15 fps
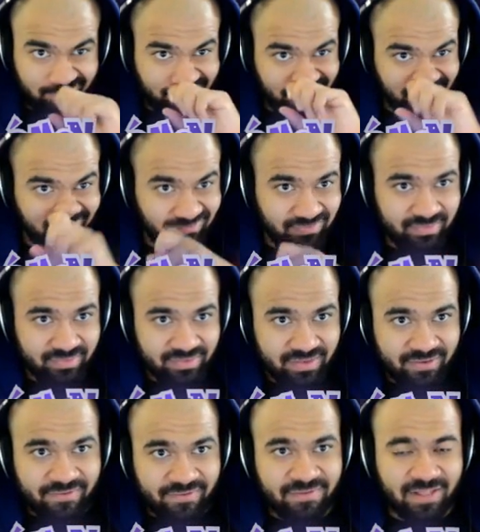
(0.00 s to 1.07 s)
Mmm.
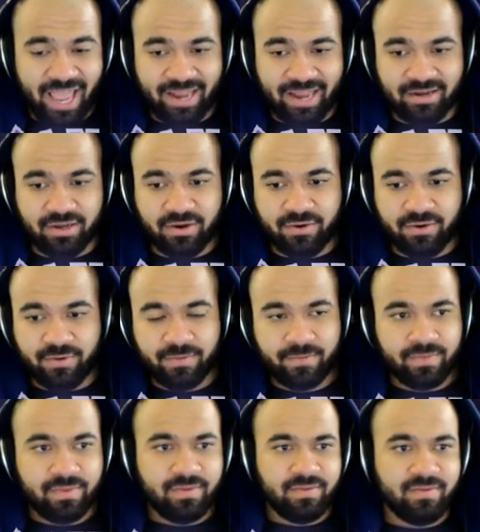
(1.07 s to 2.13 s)
Flattened, ho.
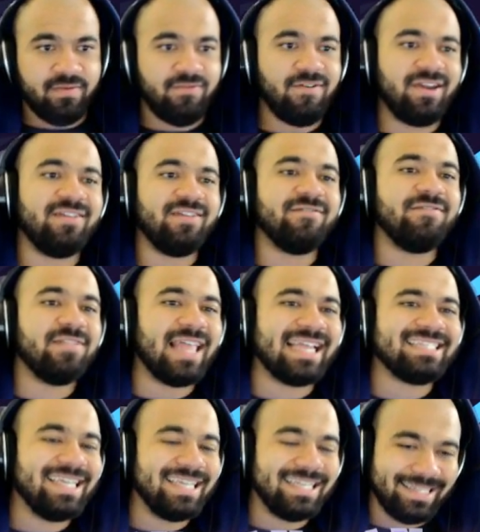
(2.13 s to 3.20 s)
Fucking
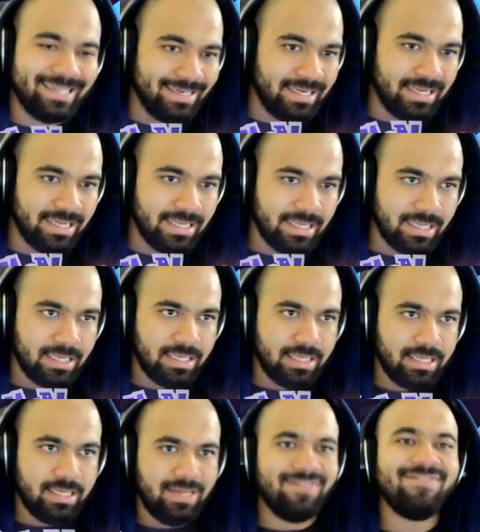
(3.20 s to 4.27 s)
flattened.
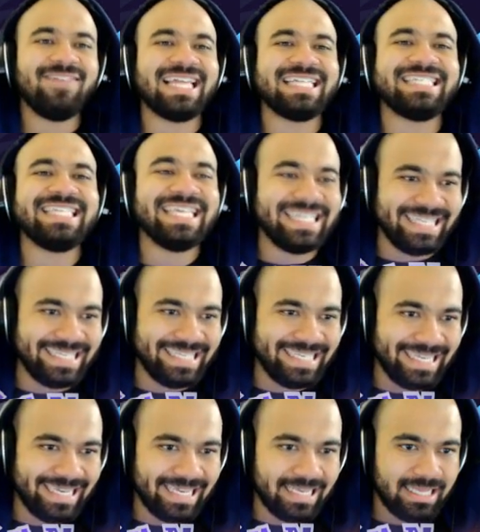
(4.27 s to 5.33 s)

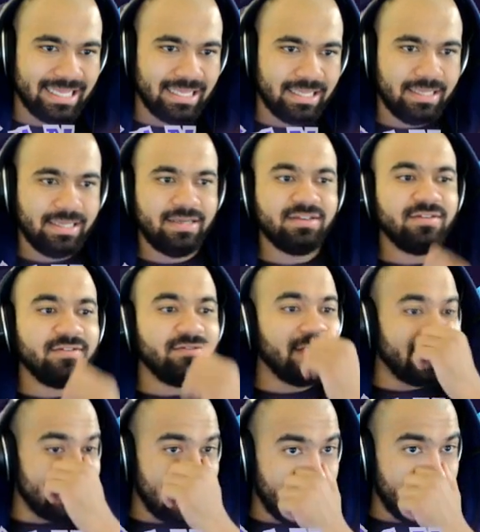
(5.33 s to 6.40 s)
Flattened.
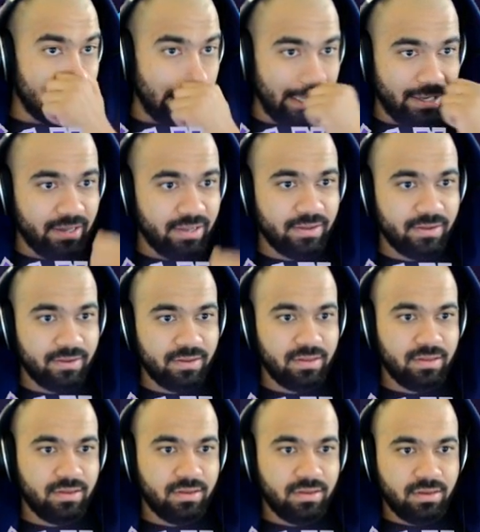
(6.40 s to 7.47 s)
Flattened.
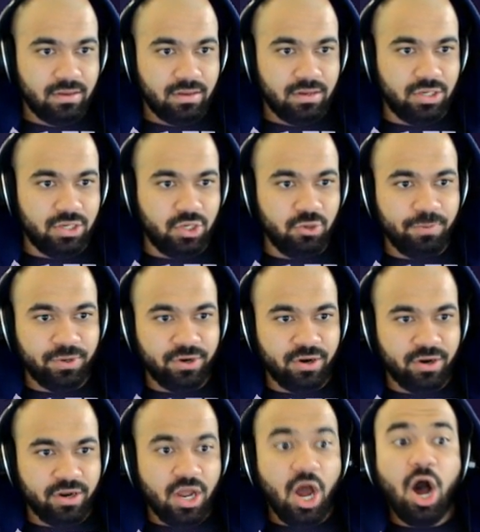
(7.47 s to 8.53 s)

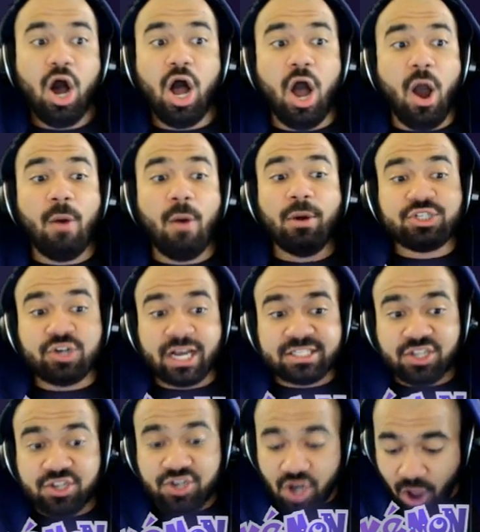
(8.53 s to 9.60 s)
Dewpider? Oh, I want you
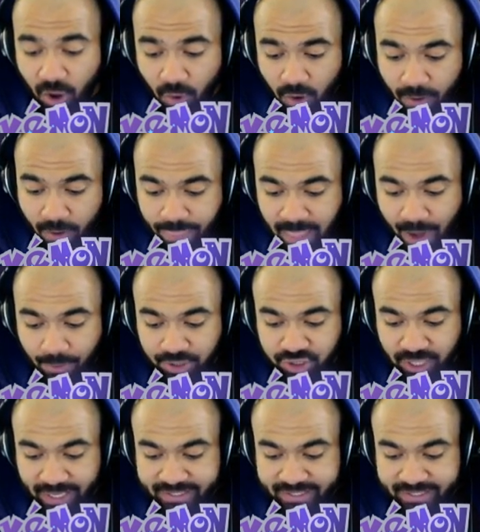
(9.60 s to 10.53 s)
guys to know! I want